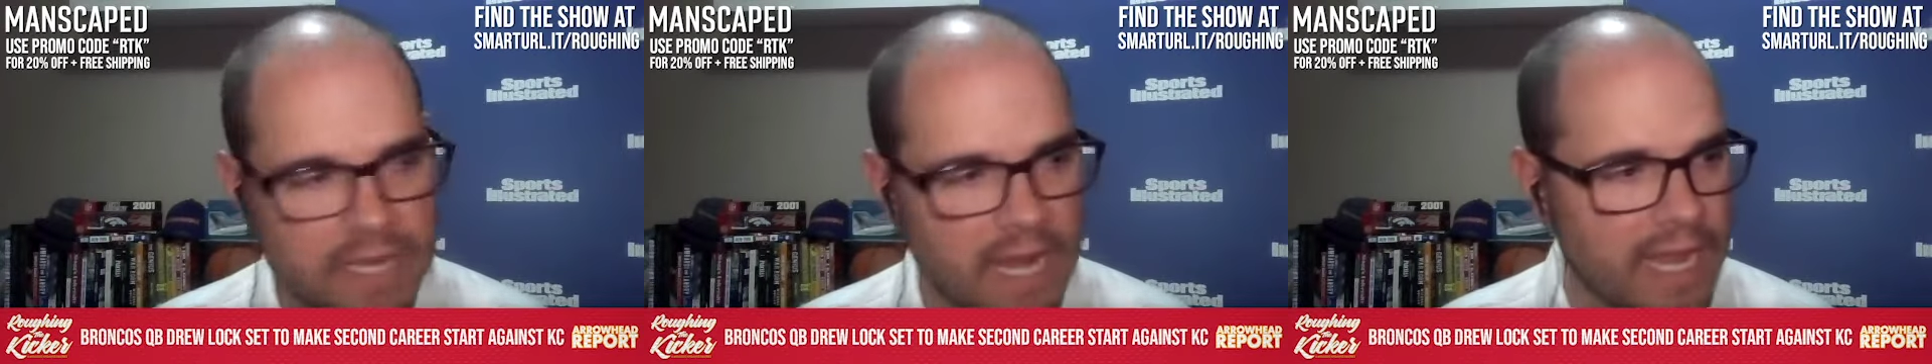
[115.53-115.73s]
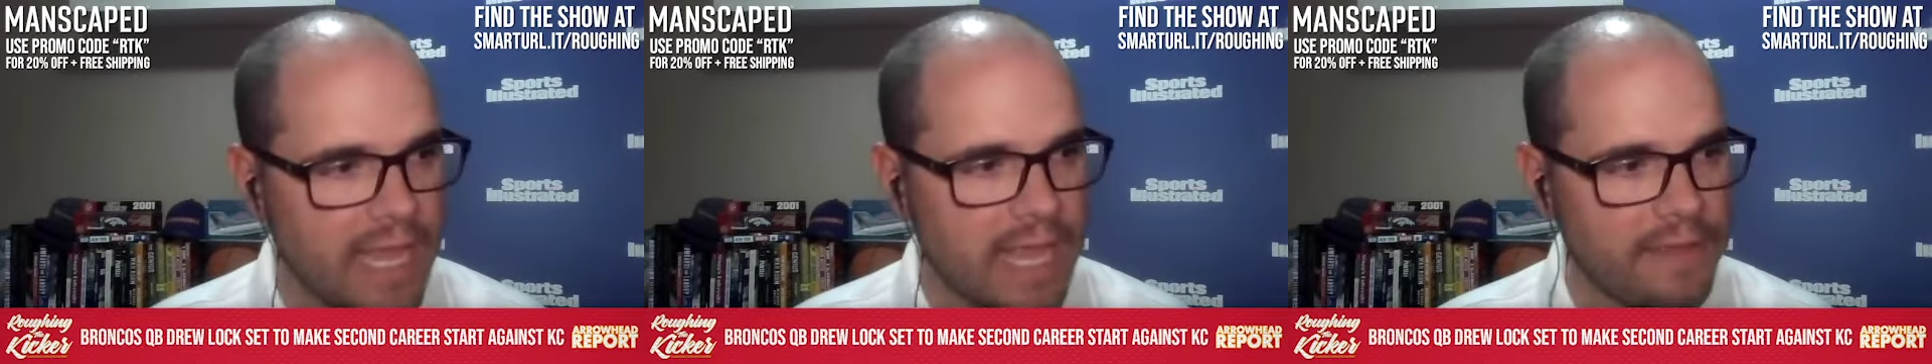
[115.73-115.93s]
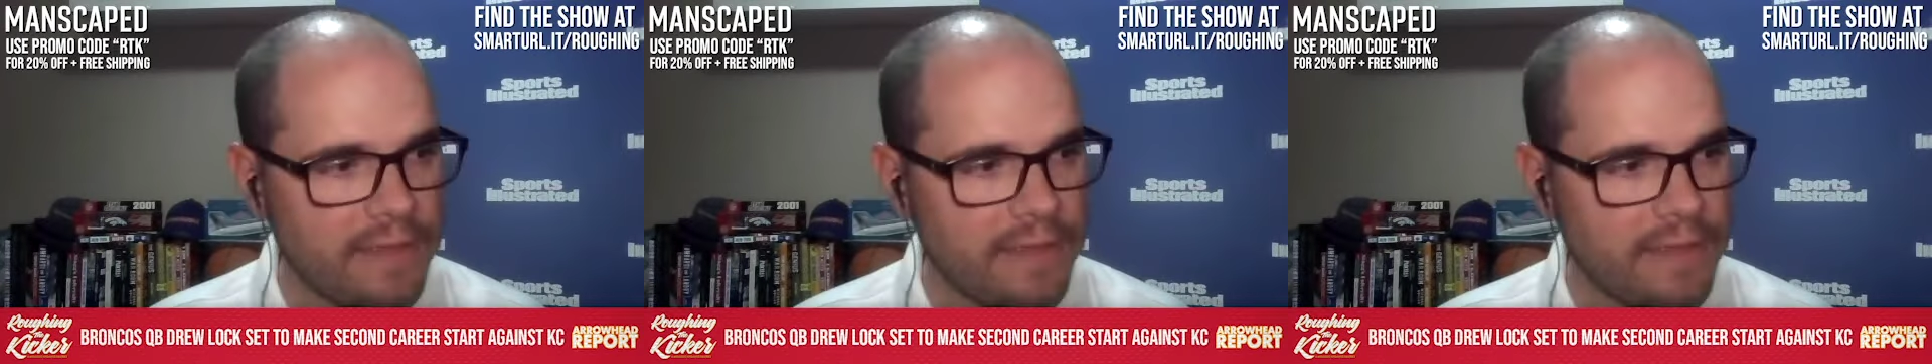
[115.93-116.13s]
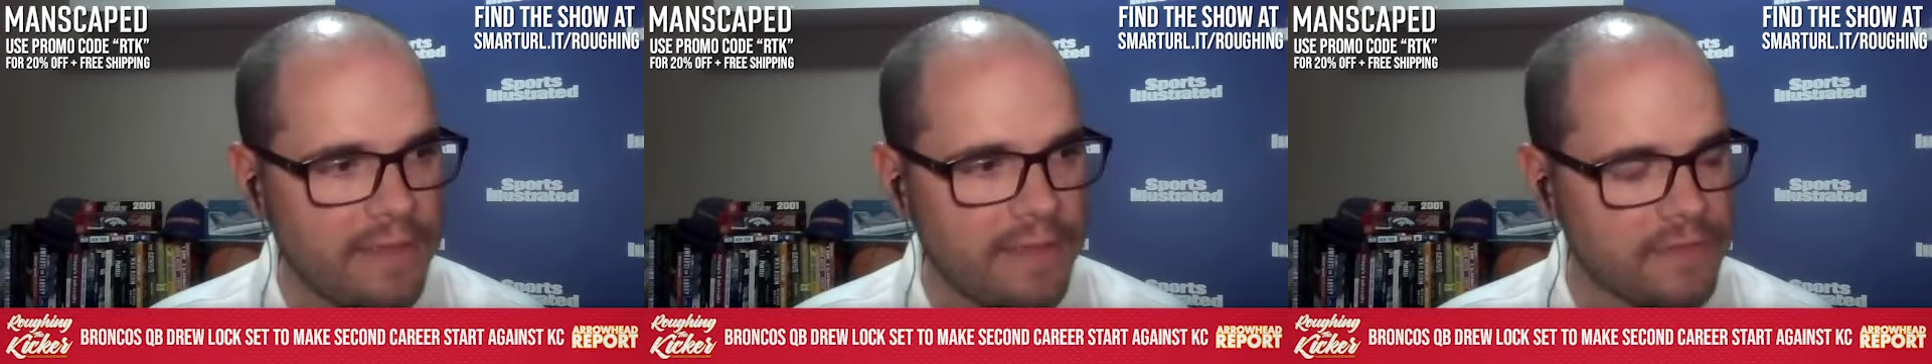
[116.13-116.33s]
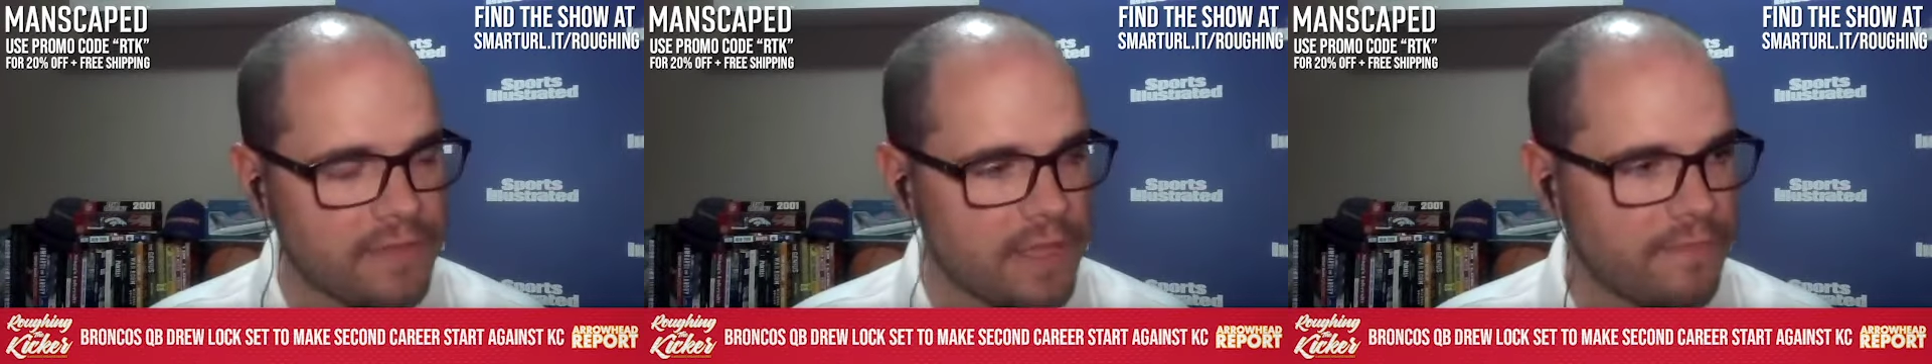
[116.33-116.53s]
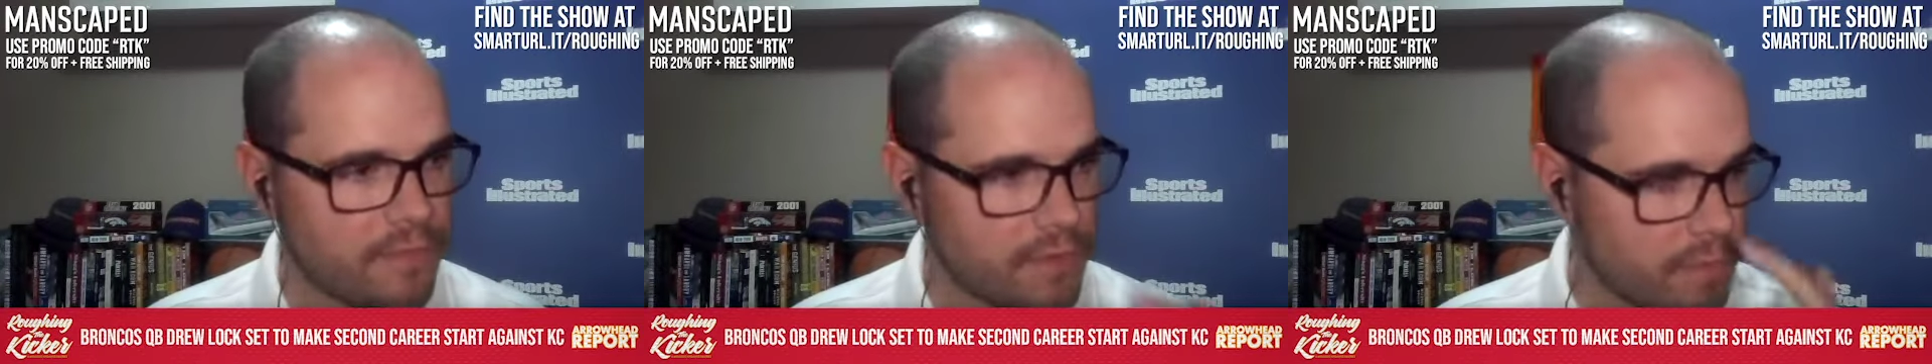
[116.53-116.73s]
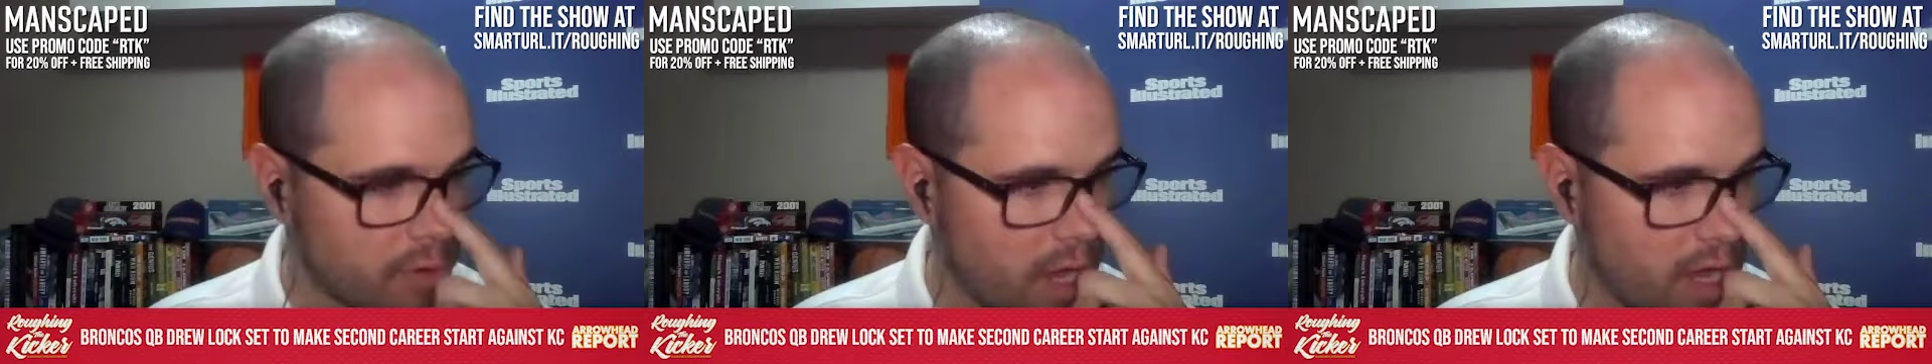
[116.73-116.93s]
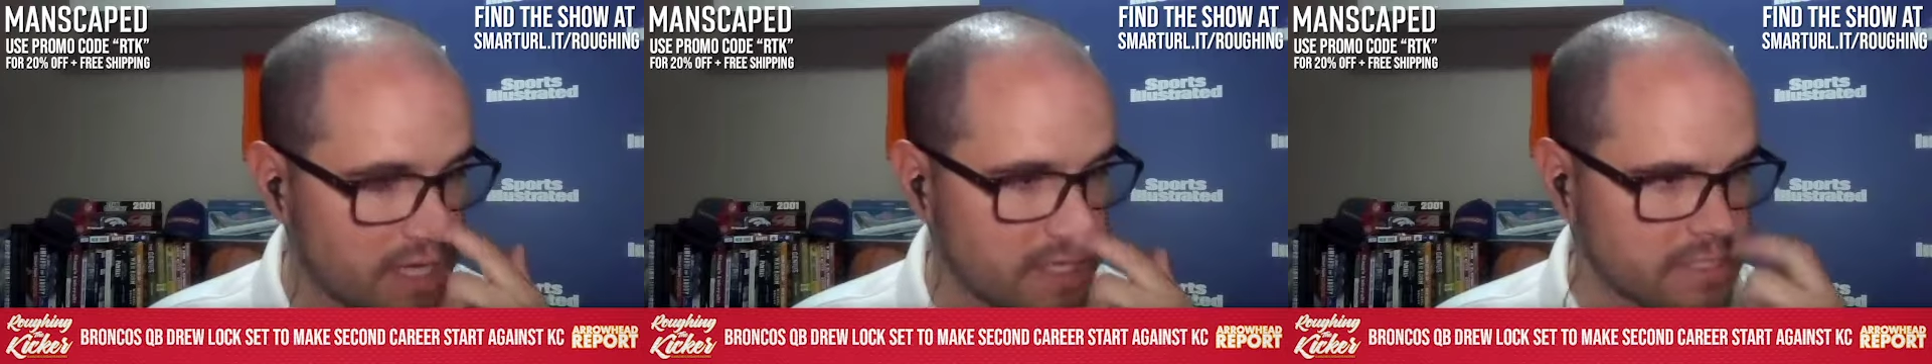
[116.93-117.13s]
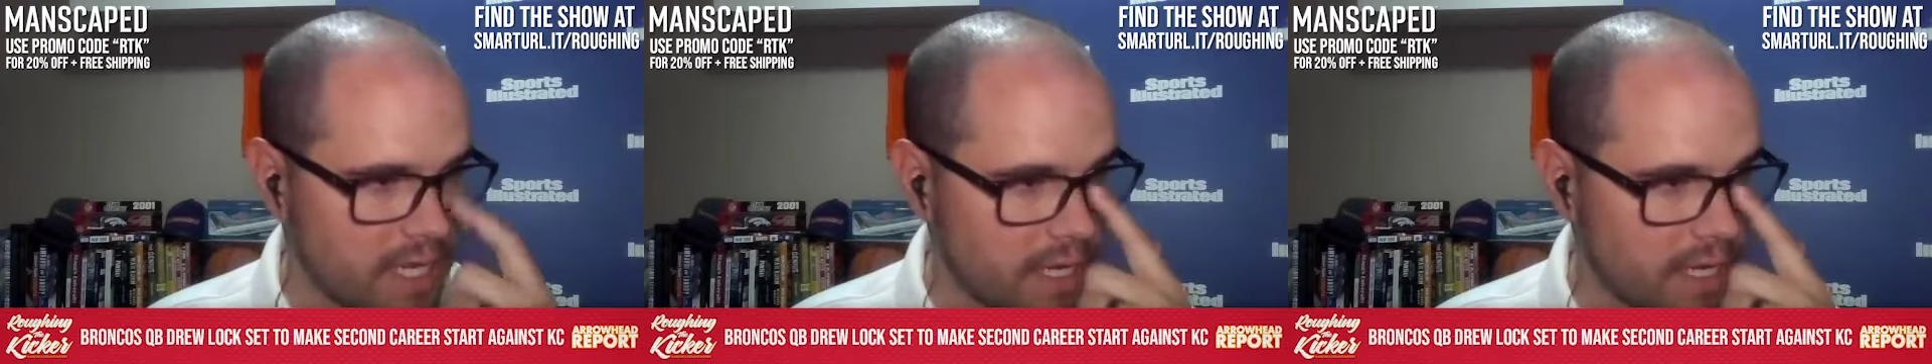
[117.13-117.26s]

and I can't even think for the Broncos.